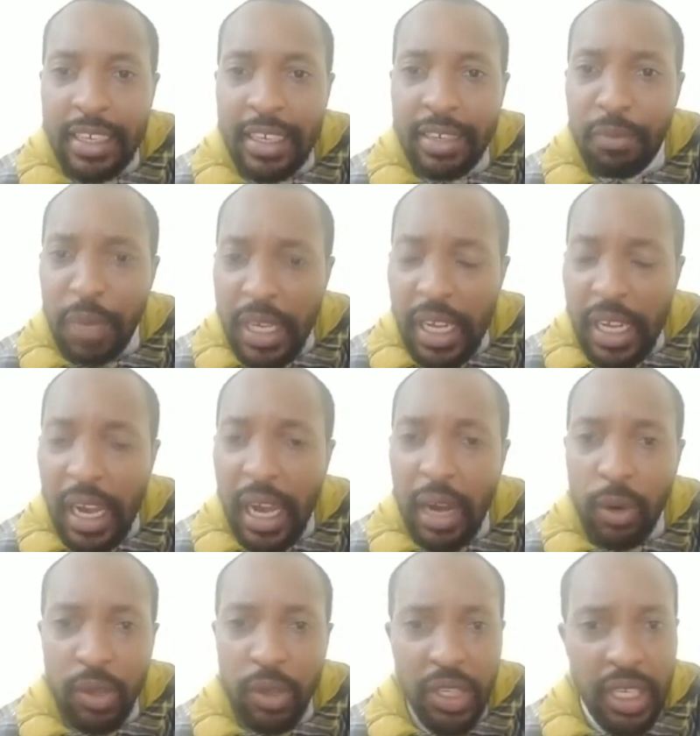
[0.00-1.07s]
media
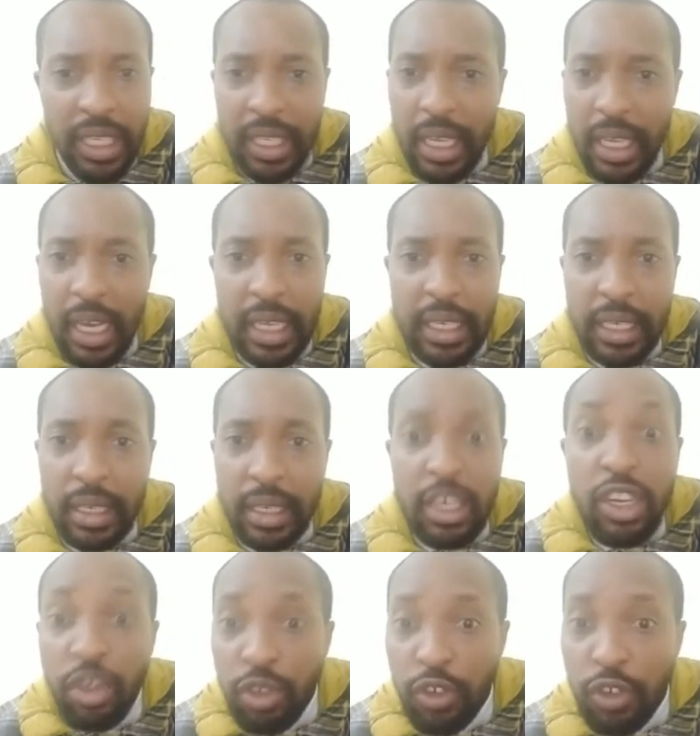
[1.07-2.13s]
houses, as
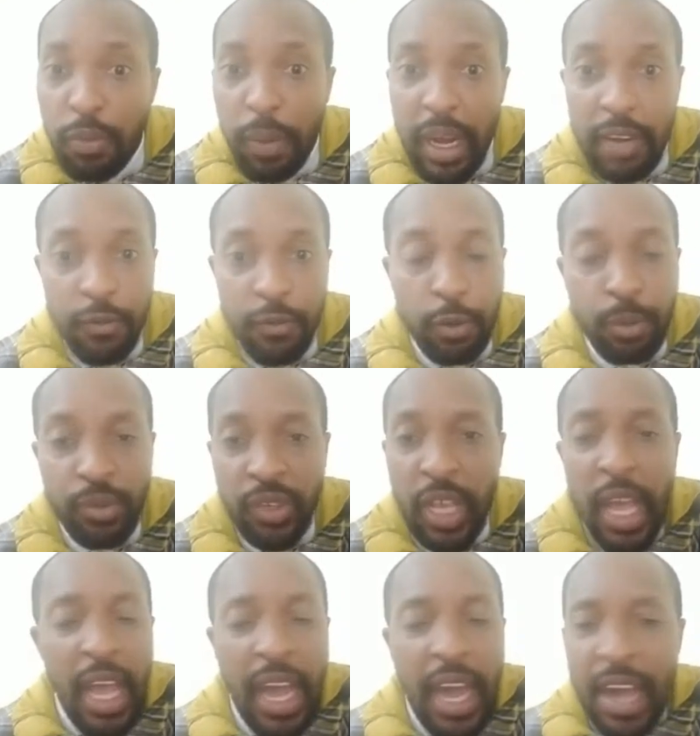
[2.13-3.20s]
news platforms,
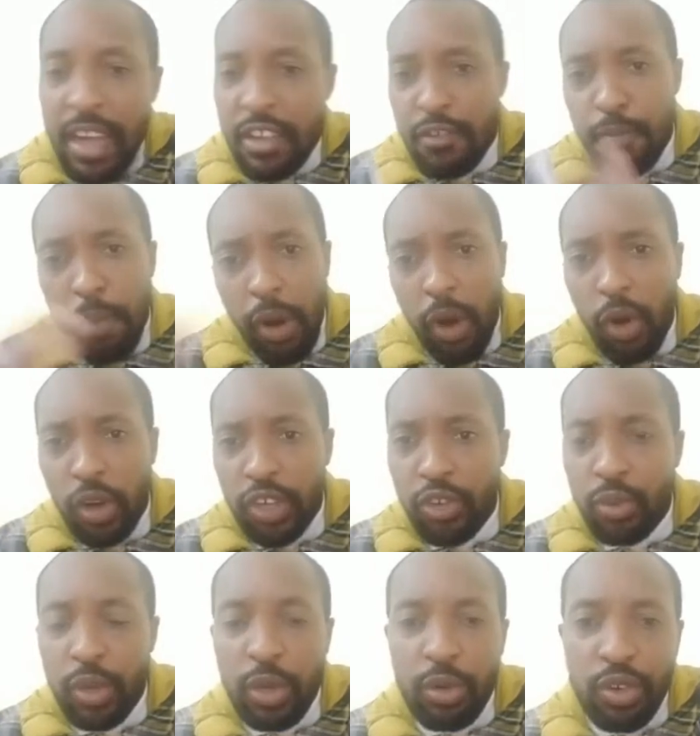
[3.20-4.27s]
as
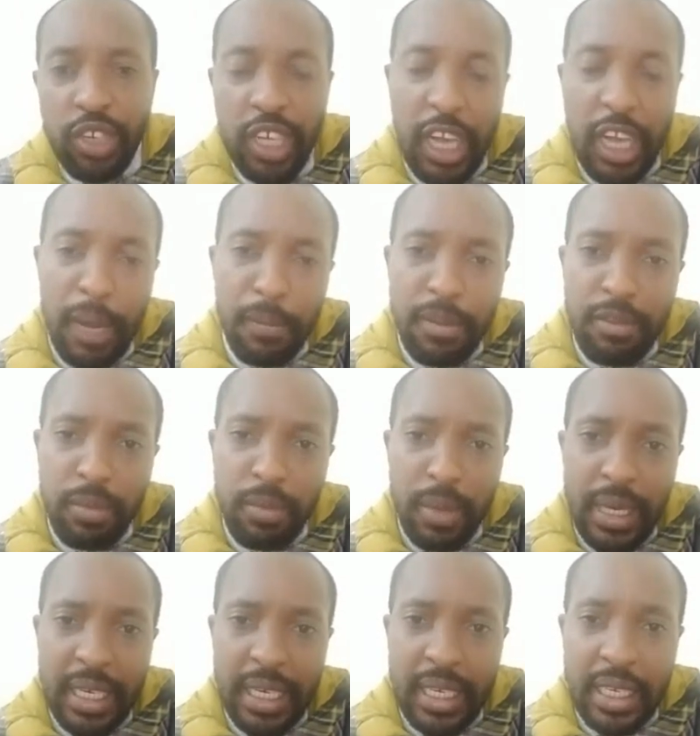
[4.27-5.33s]
blogs, we could take up these
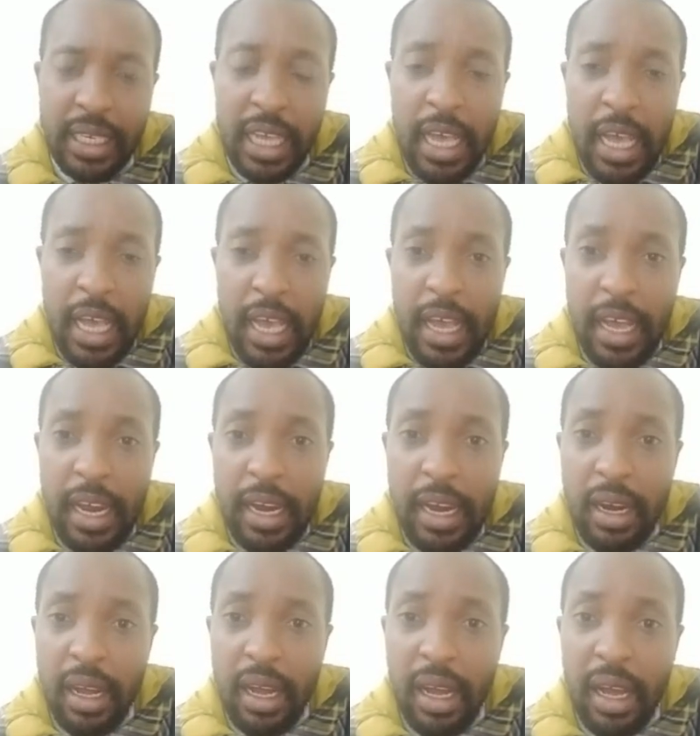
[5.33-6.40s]
matters
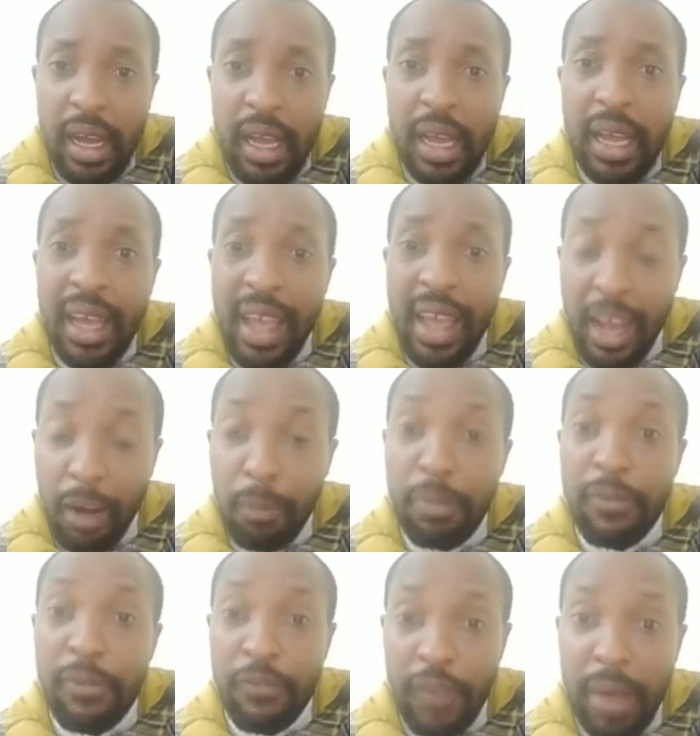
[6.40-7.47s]
and help
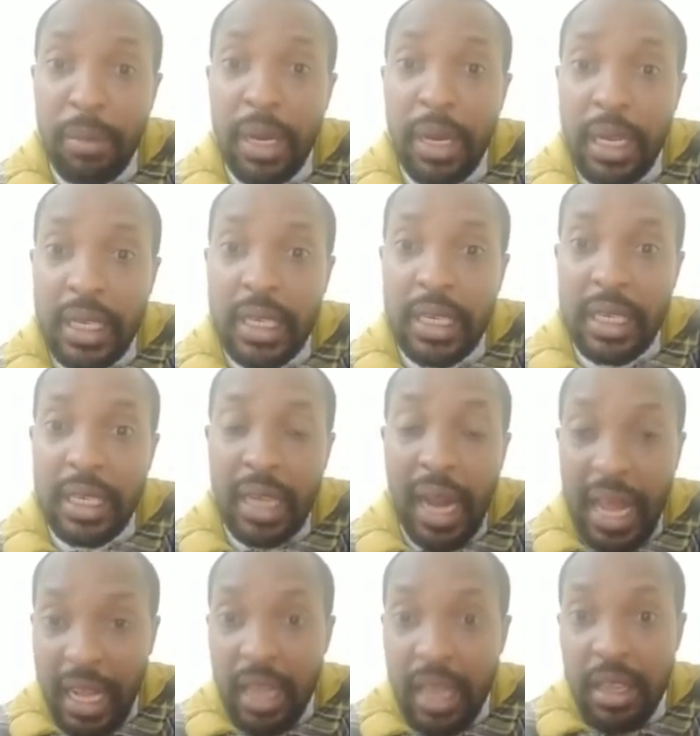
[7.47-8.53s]
families
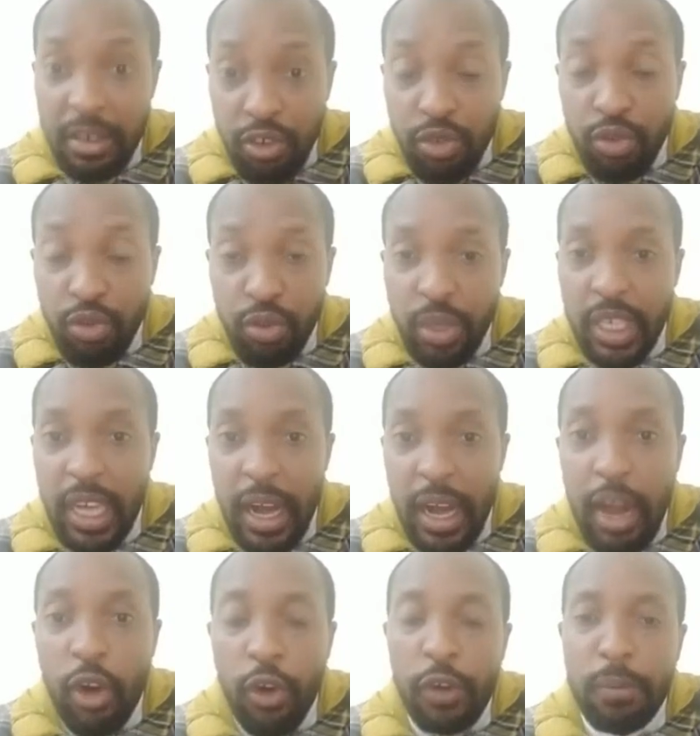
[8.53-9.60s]
like the two which are
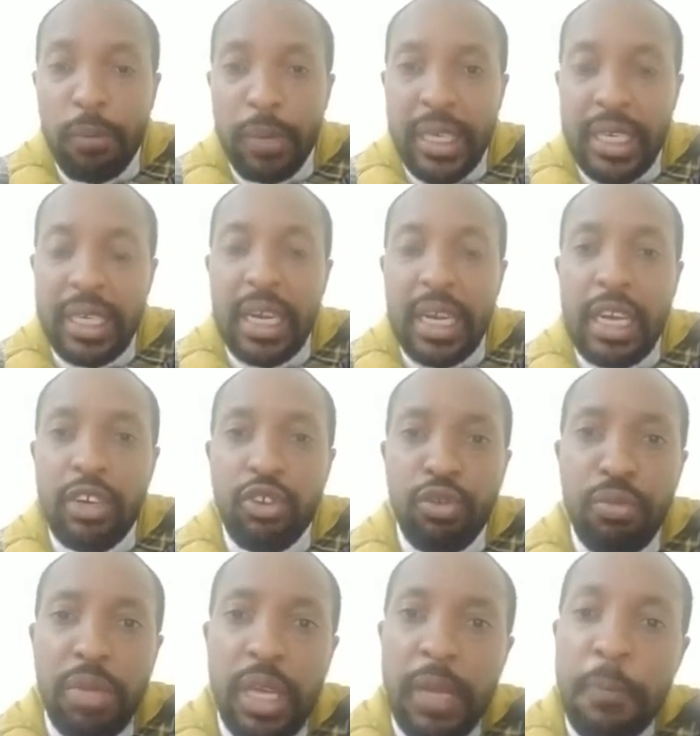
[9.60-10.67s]
known personally to
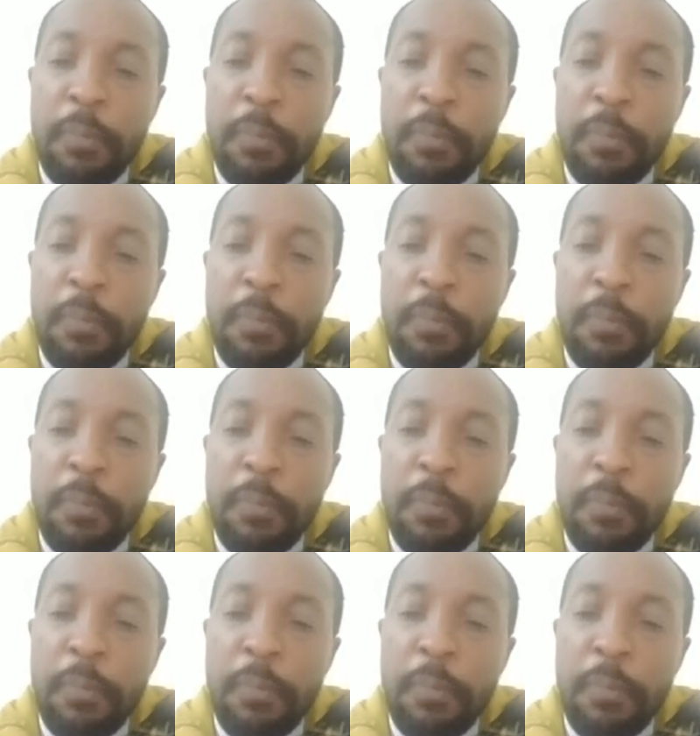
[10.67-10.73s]
me.